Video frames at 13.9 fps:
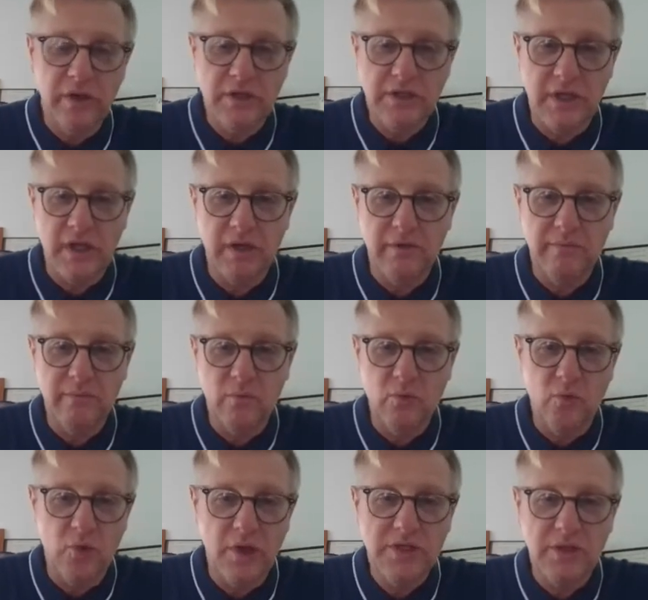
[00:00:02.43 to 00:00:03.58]
It's only a
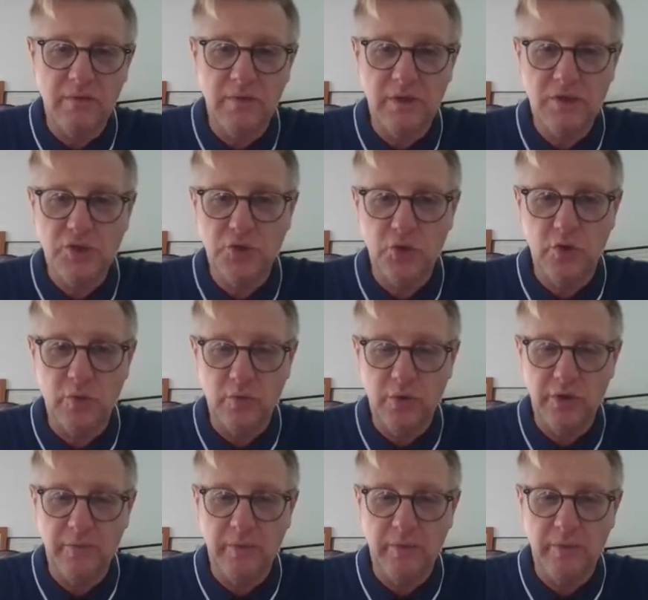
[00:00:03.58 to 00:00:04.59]
reasonably short word,